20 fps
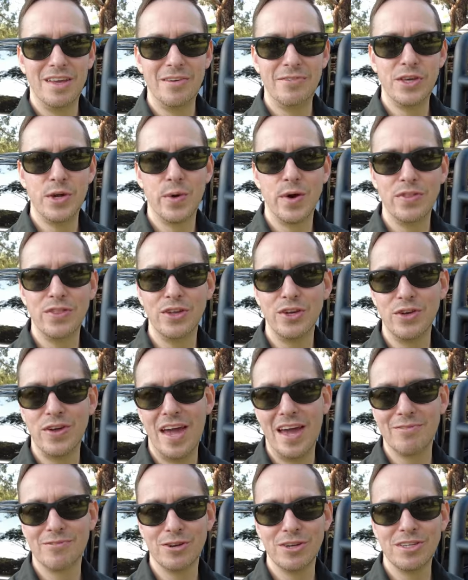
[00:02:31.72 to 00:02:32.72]
If you own the new
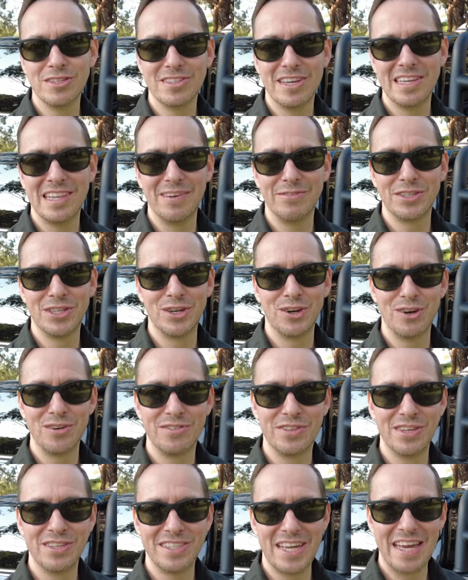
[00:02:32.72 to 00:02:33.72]
Everest, I'd love to know
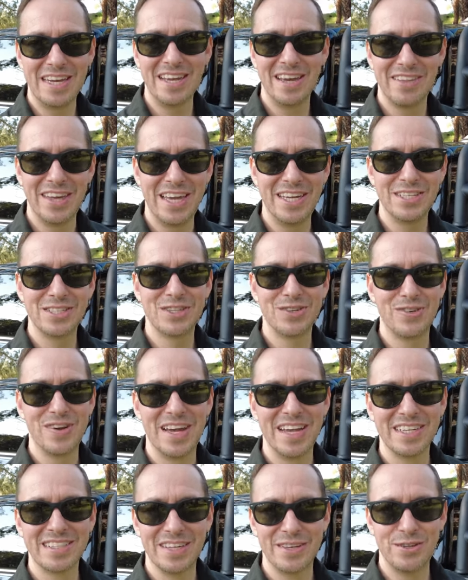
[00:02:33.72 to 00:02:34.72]
if there's any other Easter
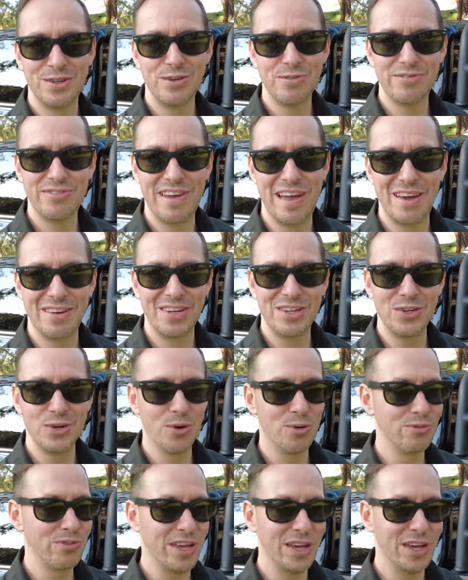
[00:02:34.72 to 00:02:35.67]
eggs that you found in your